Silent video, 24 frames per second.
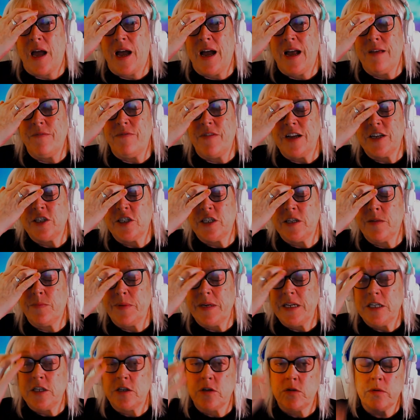I've actually
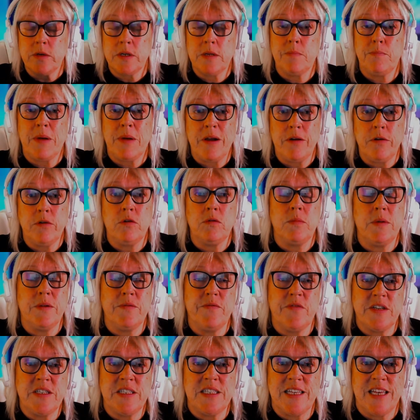been doing paranormal
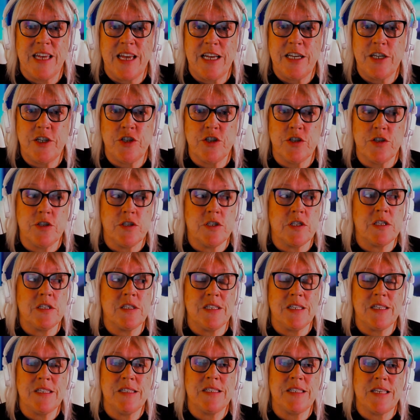investigations
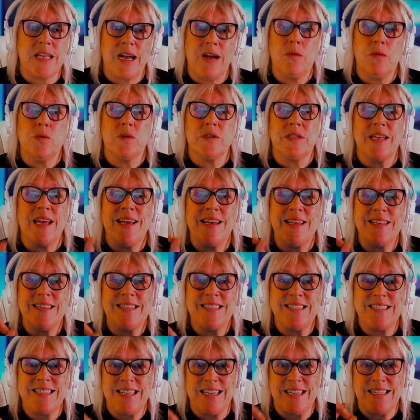since I was
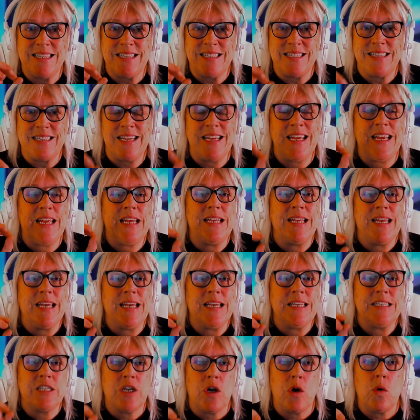16
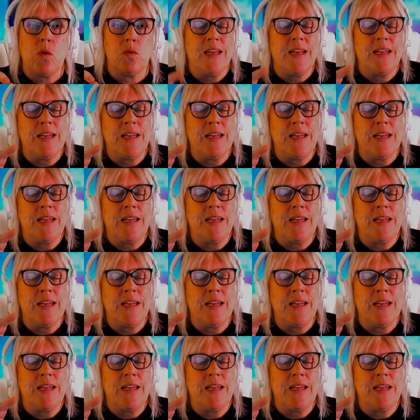years old.